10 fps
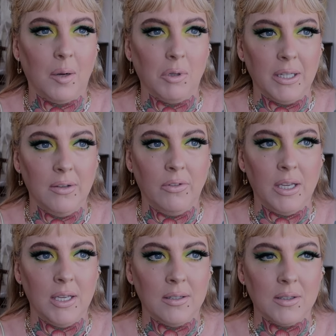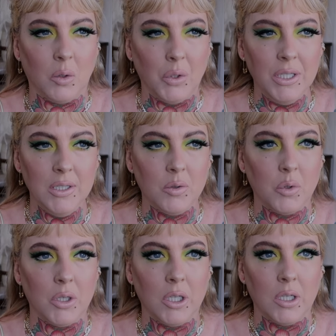I believe he sold it
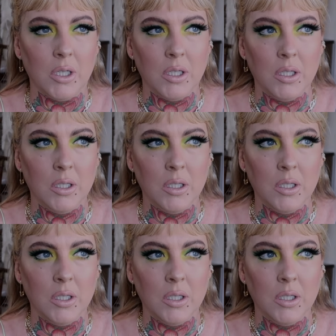or